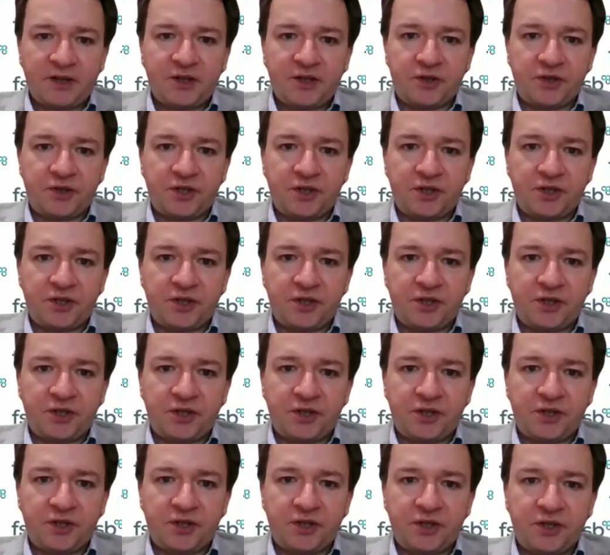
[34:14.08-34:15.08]
relationship,
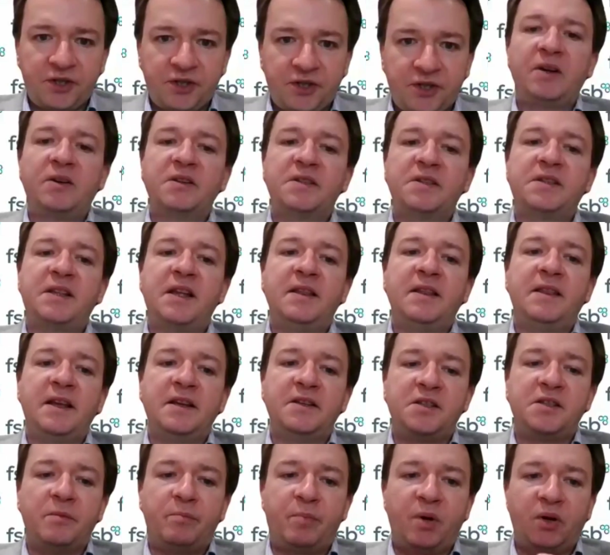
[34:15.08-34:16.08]
because then
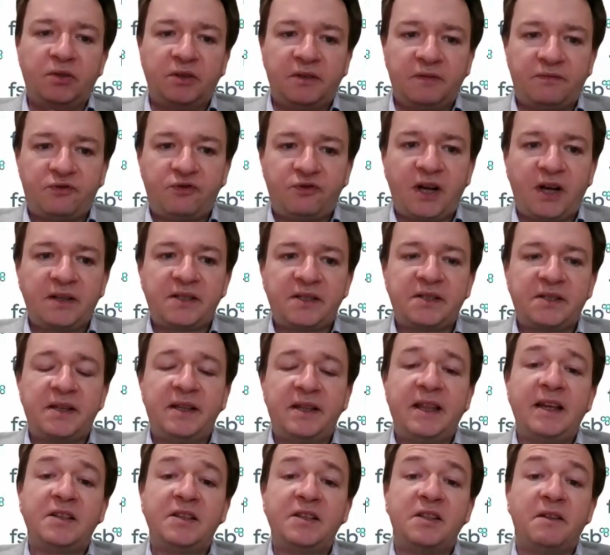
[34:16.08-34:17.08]
there's the bond of trust,
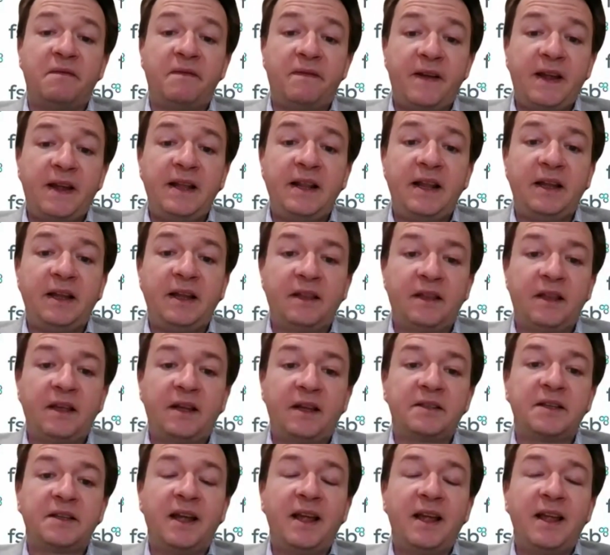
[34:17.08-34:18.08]
and there's the feeling
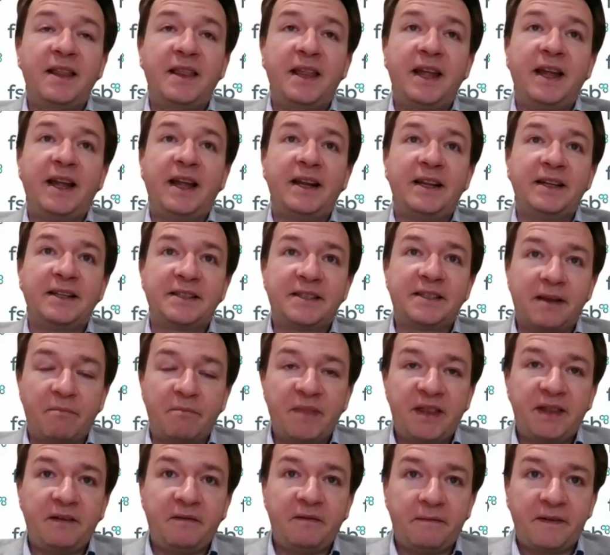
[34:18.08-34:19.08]
that they're getting
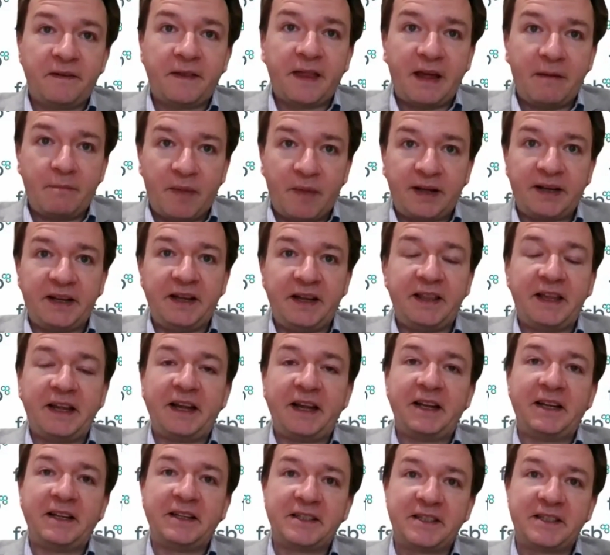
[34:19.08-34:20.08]
something for their money. They're
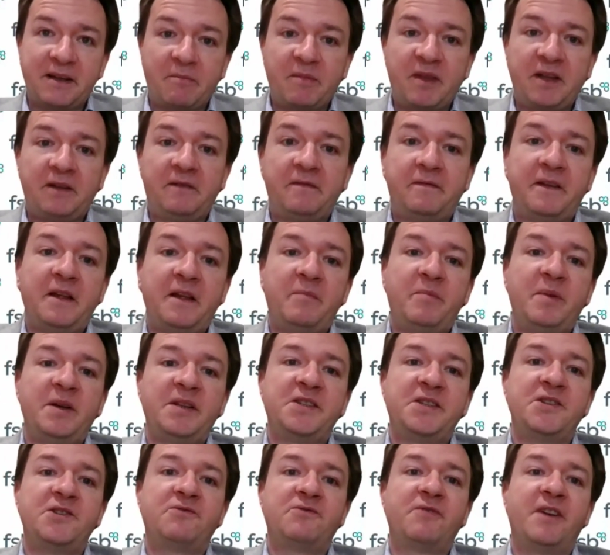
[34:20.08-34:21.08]
getting something for their
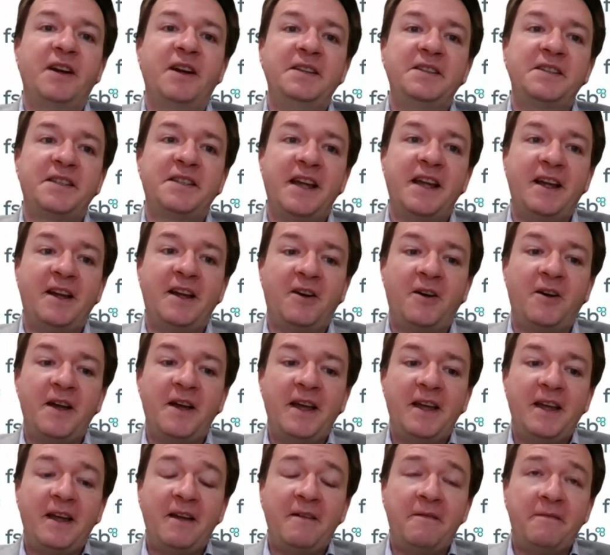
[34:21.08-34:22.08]
business rates. They
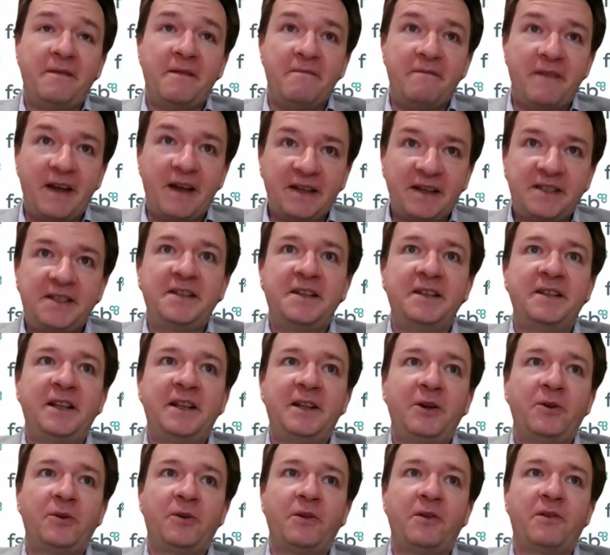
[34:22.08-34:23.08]
have invested in
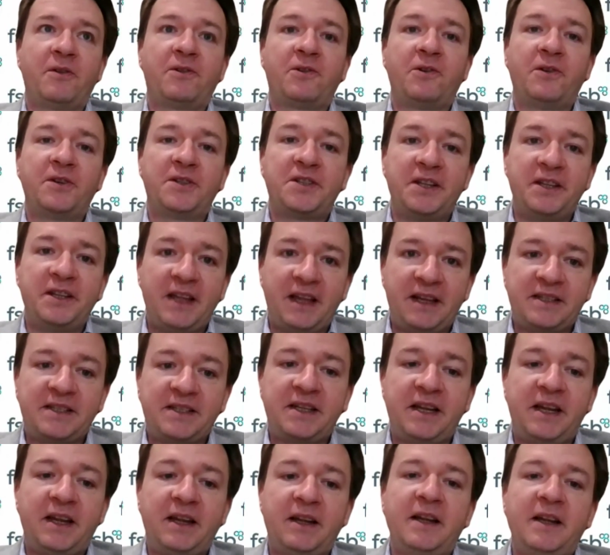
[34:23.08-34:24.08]
the local authority, and they're
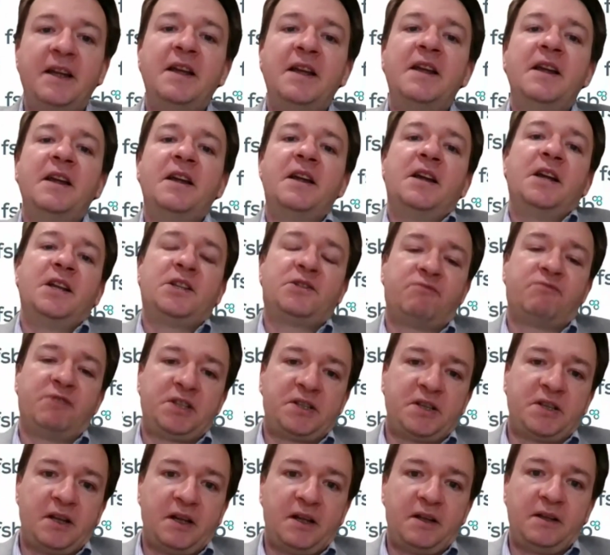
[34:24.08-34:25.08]
seeing its
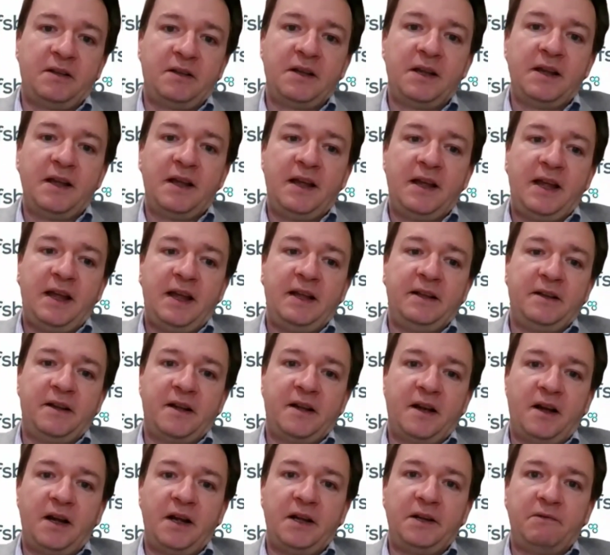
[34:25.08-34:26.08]
return in
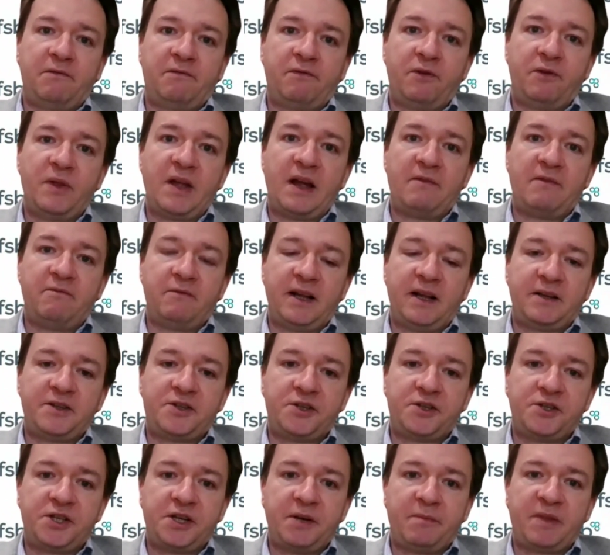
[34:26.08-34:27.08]
kind through that
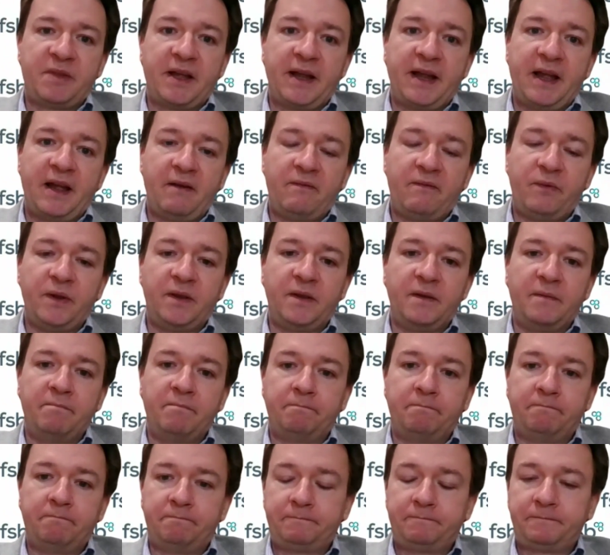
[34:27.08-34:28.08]
relationship they have with
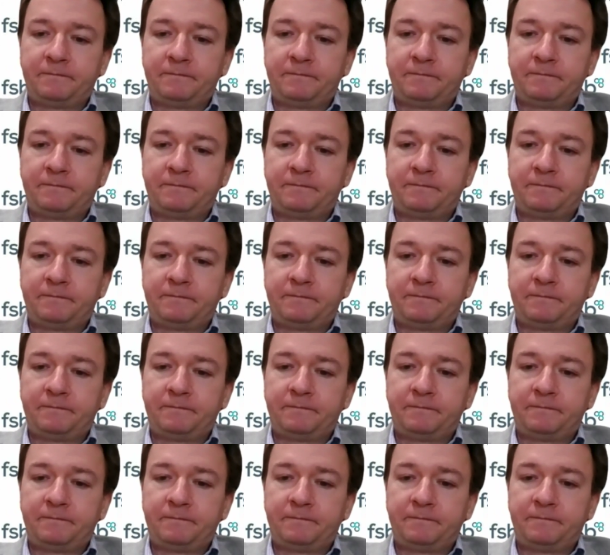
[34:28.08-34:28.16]
them.